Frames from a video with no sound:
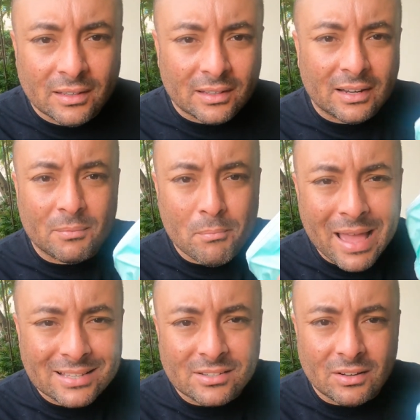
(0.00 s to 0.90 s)
Got a
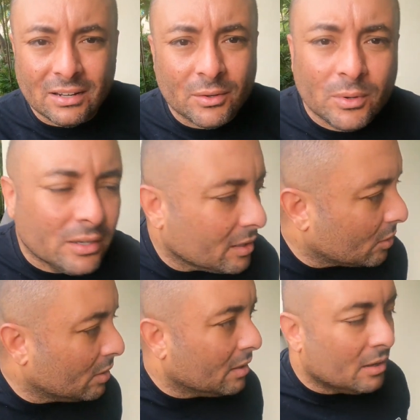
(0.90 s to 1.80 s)
mask on everywhere you
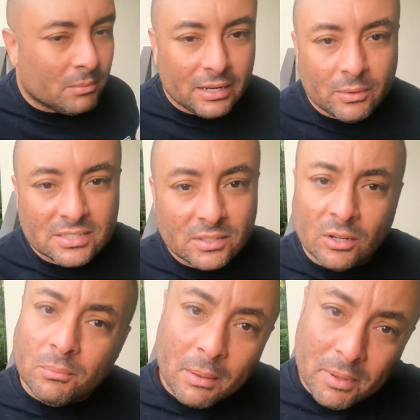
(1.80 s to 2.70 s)
go. But anyways,
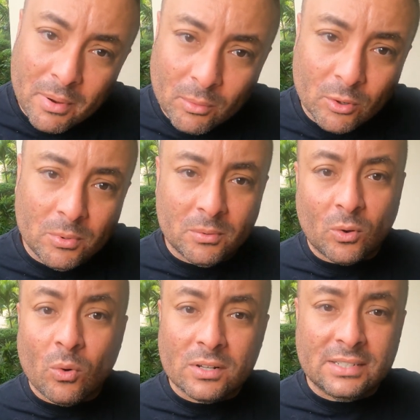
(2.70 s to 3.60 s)
I'm in my room in the
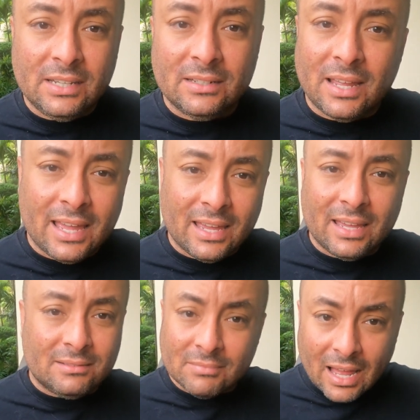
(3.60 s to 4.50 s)
quarantine, and